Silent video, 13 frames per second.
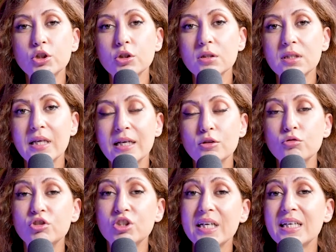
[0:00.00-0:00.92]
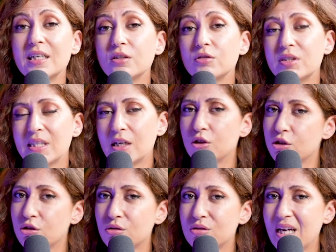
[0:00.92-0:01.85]
sure that you check out Sellers
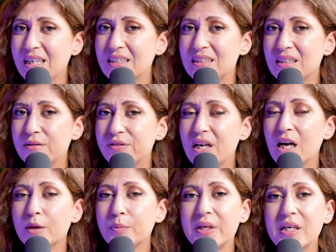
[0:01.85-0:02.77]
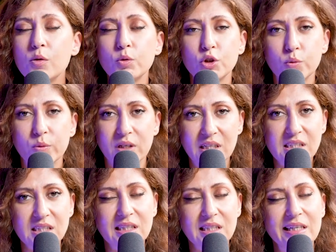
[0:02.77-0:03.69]
Society VIP, which we
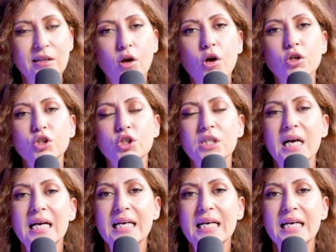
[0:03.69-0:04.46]
recently launched.